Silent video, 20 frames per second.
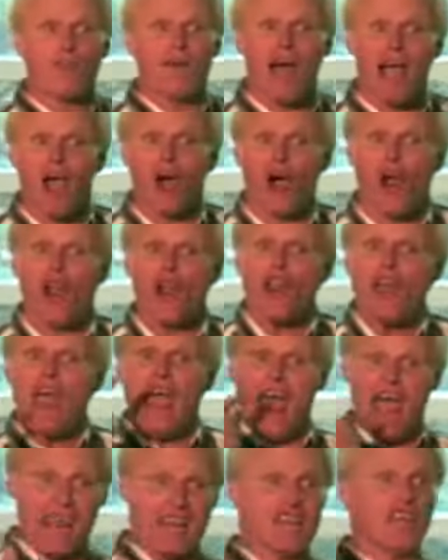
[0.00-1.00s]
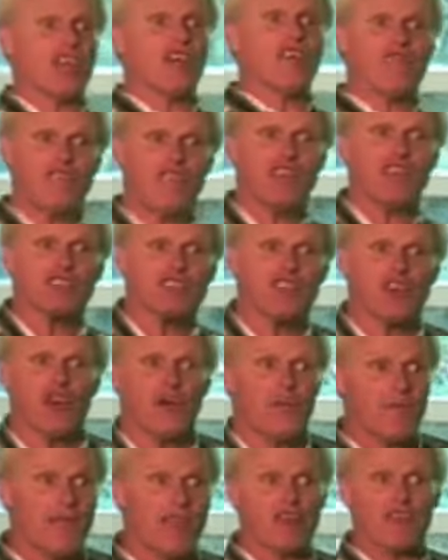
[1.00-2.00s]
my heart, and it convicted
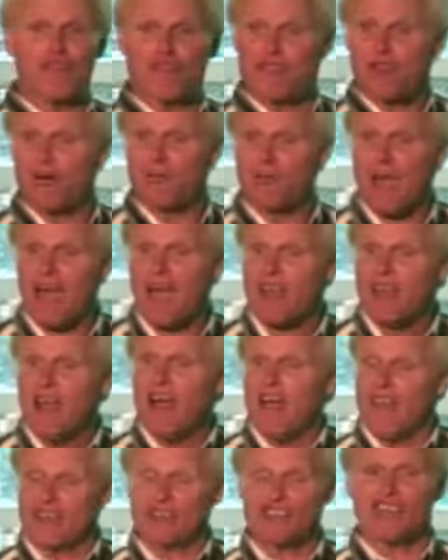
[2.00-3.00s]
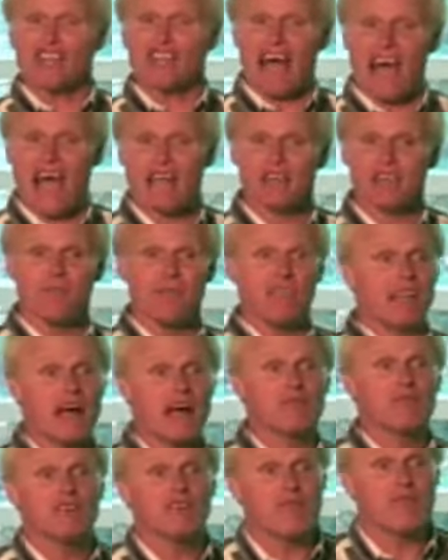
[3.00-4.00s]
her and made her feel bad that she lied to me, and
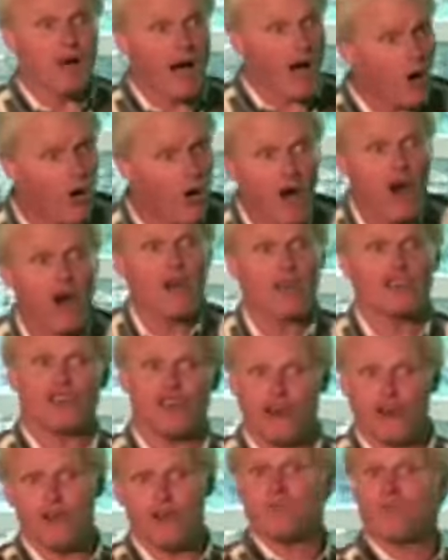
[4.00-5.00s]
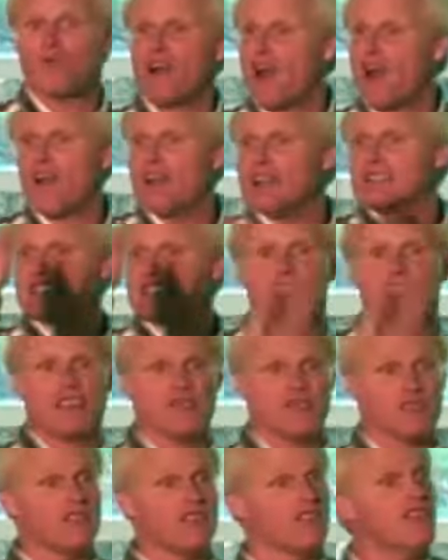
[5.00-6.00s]
I'm giving my whole heart to her in prayer, and it's not
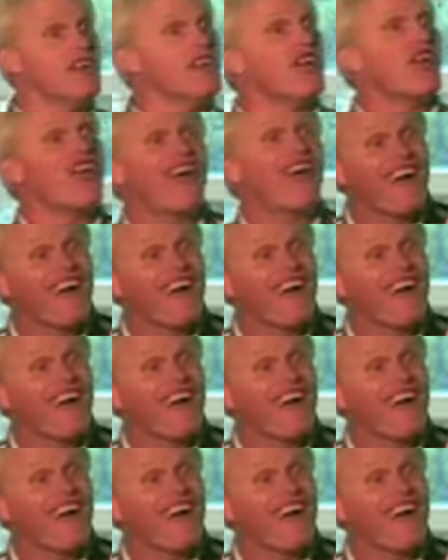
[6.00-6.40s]
even the thing.